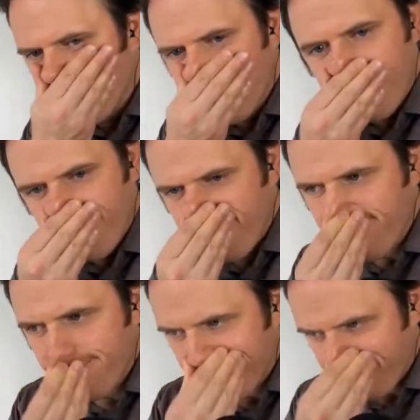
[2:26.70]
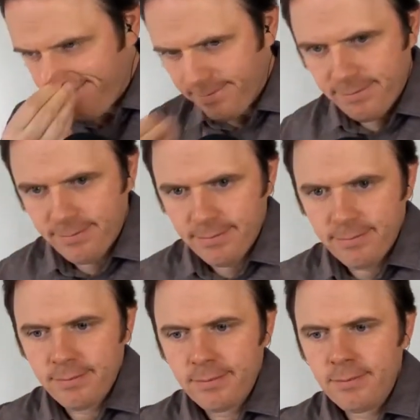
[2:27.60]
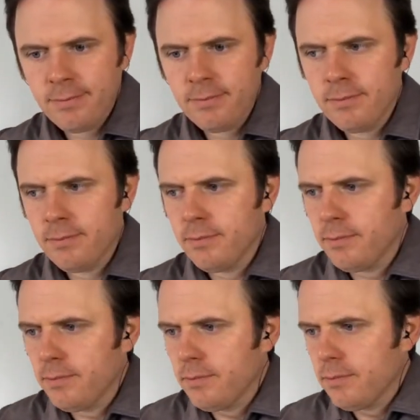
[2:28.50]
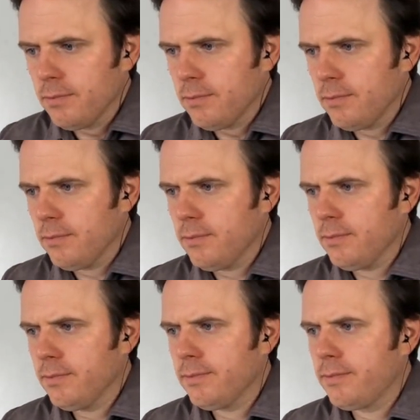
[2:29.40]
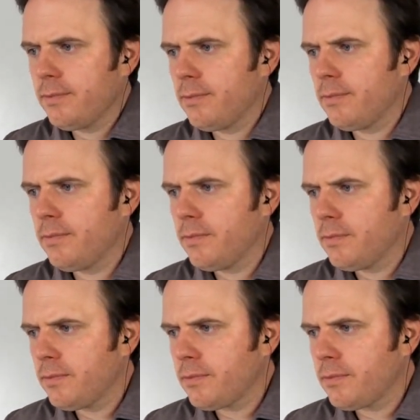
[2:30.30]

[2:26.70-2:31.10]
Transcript: The person shown says nothing.